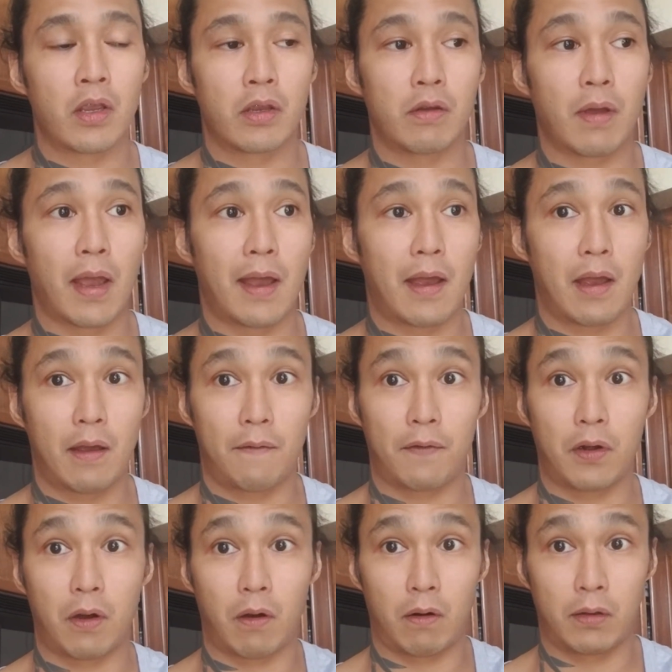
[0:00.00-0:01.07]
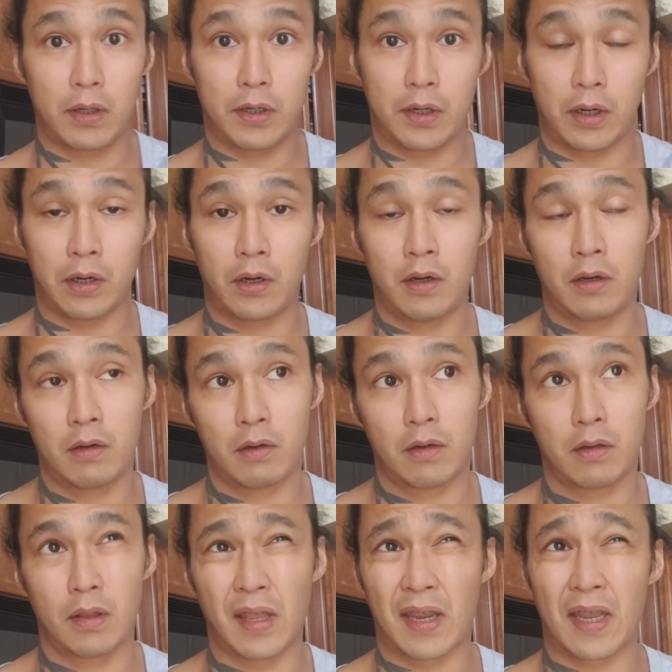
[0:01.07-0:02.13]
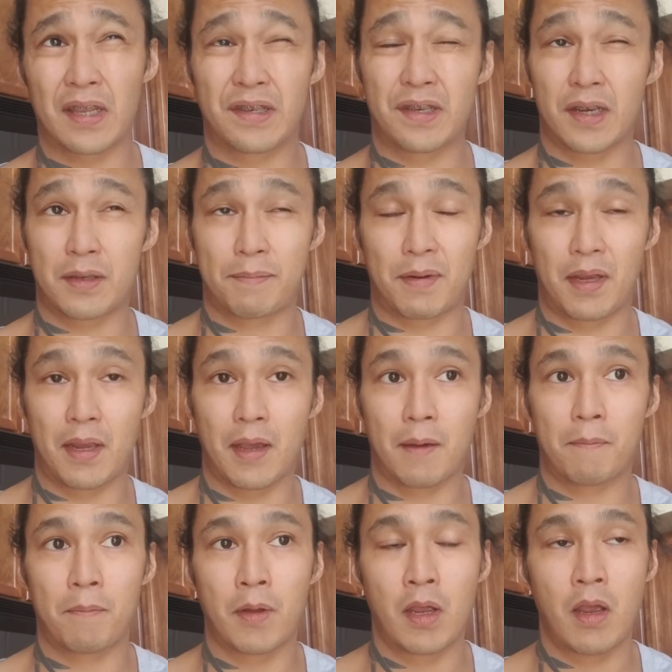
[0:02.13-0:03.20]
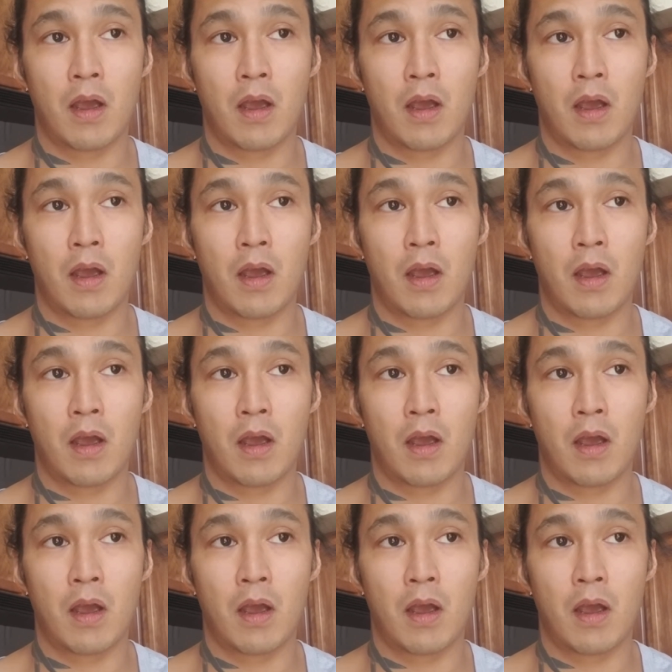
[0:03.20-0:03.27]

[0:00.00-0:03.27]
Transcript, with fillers: you have an early dinner, like at 6 p.m.